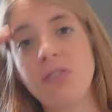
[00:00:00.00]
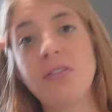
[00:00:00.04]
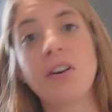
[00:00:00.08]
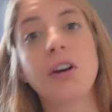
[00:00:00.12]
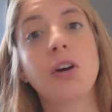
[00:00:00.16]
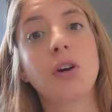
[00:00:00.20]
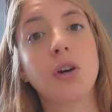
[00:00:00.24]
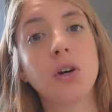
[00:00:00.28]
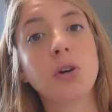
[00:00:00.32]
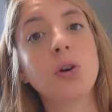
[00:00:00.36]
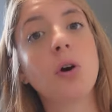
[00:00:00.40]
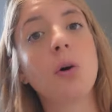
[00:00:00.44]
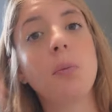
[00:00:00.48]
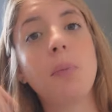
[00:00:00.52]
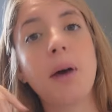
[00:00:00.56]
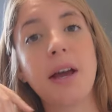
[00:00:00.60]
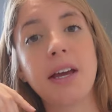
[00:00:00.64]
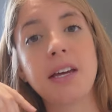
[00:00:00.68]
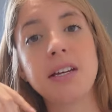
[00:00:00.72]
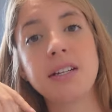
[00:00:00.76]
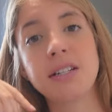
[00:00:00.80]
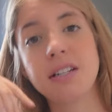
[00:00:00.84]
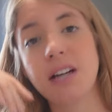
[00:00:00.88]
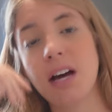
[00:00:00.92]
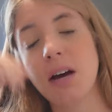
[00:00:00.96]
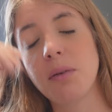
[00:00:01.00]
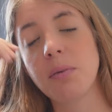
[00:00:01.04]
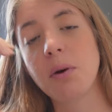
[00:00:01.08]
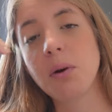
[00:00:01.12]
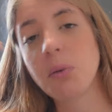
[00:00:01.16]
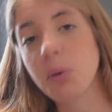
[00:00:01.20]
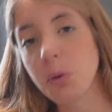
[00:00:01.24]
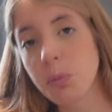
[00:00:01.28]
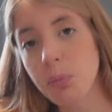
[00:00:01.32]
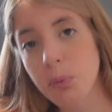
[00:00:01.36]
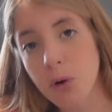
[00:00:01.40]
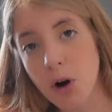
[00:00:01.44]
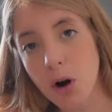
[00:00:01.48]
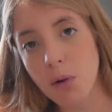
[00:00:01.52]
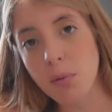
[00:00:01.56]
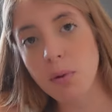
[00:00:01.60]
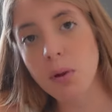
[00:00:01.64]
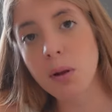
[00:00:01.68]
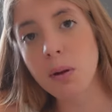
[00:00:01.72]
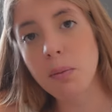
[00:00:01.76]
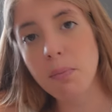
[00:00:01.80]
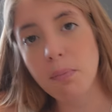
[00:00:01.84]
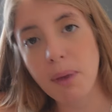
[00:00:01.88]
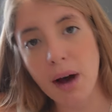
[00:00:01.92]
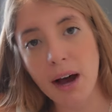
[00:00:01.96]
If I could go back in time, I would
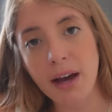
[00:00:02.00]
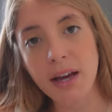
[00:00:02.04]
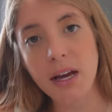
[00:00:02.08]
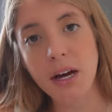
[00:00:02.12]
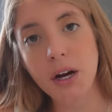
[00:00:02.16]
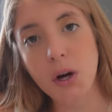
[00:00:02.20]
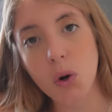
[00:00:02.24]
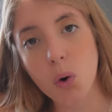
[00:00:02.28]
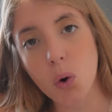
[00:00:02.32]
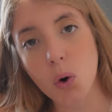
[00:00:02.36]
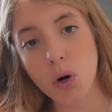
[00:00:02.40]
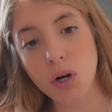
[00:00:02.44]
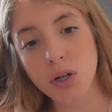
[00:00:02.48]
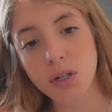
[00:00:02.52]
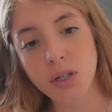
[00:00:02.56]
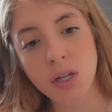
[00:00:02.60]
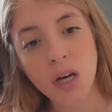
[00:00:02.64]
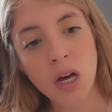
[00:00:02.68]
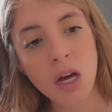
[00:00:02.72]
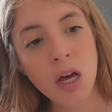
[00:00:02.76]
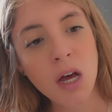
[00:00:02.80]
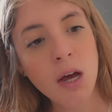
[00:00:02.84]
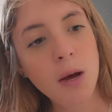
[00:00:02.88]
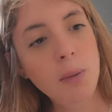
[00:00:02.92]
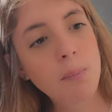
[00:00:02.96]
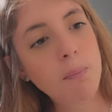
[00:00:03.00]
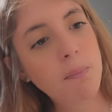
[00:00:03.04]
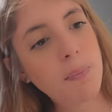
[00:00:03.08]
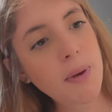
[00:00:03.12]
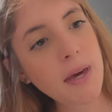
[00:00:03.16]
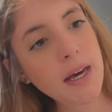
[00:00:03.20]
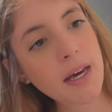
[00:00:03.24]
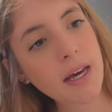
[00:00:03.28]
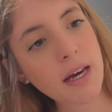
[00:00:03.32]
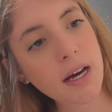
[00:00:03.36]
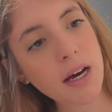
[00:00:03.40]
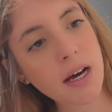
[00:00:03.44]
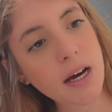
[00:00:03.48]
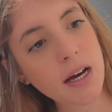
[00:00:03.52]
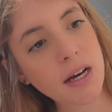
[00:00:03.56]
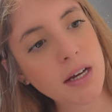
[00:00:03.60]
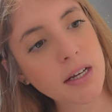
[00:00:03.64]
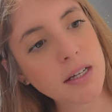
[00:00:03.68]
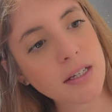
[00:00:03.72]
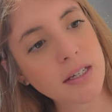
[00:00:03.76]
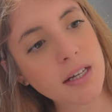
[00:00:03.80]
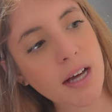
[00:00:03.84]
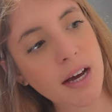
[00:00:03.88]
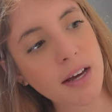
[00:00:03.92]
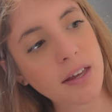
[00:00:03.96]
probably buy a course,
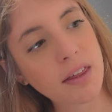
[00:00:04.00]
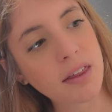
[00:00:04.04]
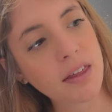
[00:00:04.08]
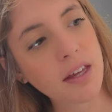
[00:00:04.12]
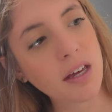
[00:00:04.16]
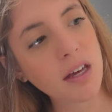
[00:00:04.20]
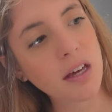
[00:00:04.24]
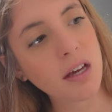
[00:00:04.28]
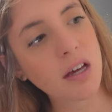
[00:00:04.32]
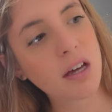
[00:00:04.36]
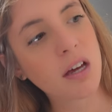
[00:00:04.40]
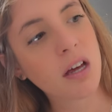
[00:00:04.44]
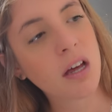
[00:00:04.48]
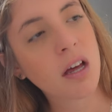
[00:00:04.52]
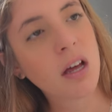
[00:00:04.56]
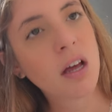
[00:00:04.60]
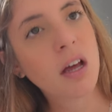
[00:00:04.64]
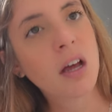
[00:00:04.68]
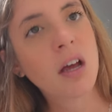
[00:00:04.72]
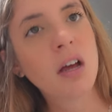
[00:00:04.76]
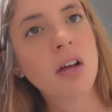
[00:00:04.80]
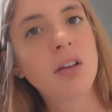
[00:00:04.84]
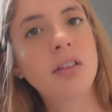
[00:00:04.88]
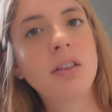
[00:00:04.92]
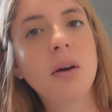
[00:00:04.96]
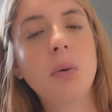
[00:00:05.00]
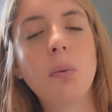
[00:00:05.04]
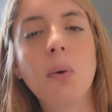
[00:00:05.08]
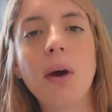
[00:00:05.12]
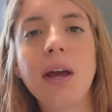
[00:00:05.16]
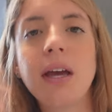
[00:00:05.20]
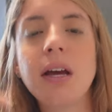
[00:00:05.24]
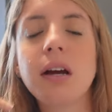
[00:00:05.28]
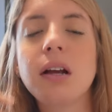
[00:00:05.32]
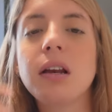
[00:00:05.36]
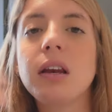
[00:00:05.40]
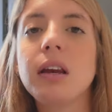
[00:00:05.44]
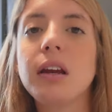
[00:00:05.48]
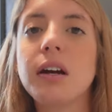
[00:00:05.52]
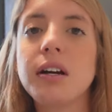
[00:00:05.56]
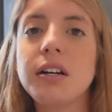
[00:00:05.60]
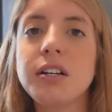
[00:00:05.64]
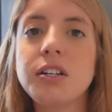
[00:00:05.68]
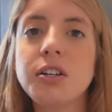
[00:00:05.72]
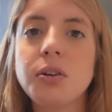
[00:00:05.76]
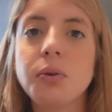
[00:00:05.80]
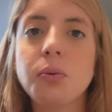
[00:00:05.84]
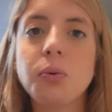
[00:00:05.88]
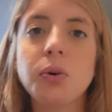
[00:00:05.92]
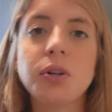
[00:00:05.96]
because I think the way I
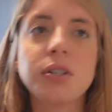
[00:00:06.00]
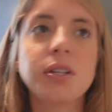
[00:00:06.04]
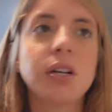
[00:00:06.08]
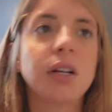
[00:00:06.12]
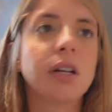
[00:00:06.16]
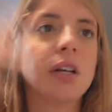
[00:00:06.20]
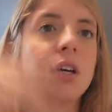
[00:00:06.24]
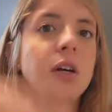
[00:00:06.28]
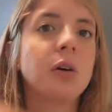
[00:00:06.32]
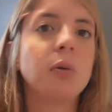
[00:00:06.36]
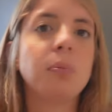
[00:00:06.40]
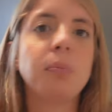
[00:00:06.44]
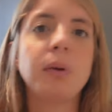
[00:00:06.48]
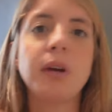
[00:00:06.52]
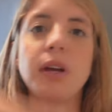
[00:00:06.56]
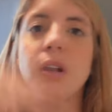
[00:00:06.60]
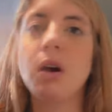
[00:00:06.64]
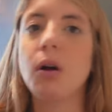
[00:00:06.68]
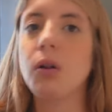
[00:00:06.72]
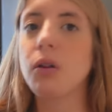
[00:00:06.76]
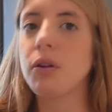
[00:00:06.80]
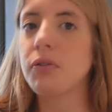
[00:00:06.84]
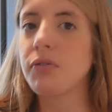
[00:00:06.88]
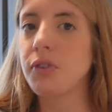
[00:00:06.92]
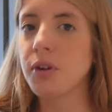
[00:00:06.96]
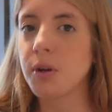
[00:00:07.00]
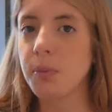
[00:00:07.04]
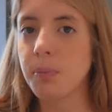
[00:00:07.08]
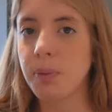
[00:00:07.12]
learned was a little bit all over the